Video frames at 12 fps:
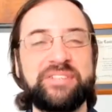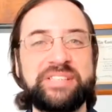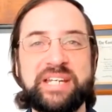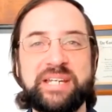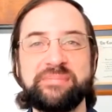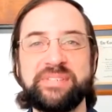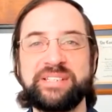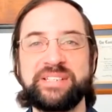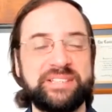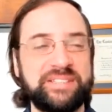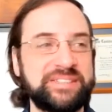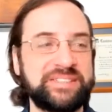Every time
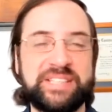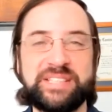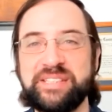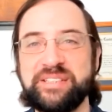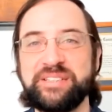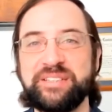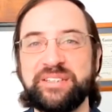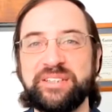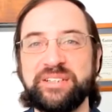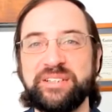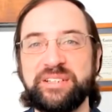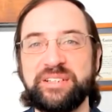that it looks like
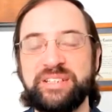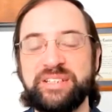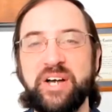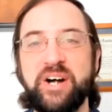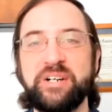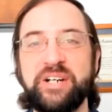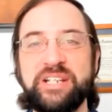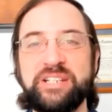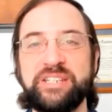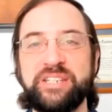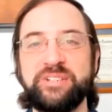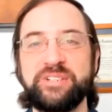the
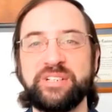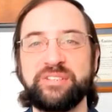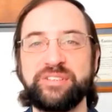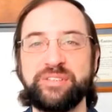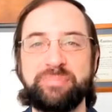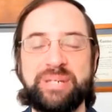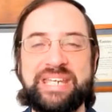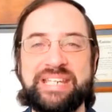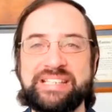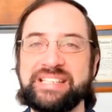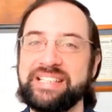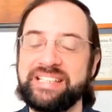longer end of the yield curve is
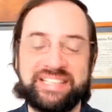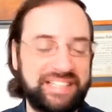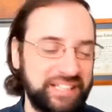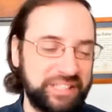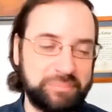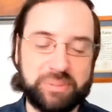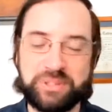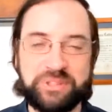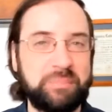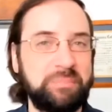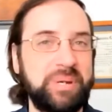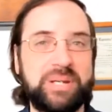peaked, it gets
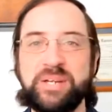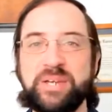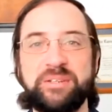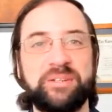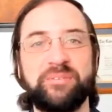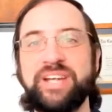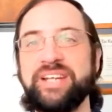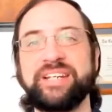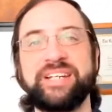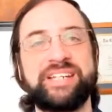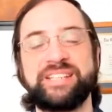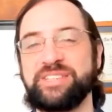pushed up by another
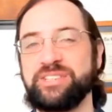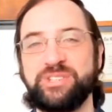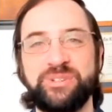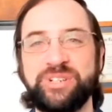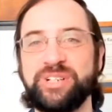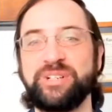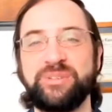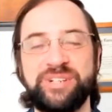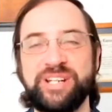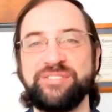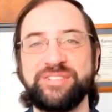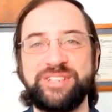rate hike at the short
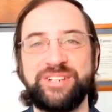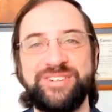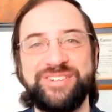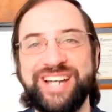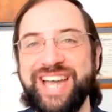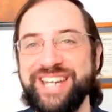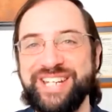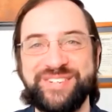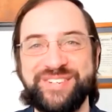end or whatever. So I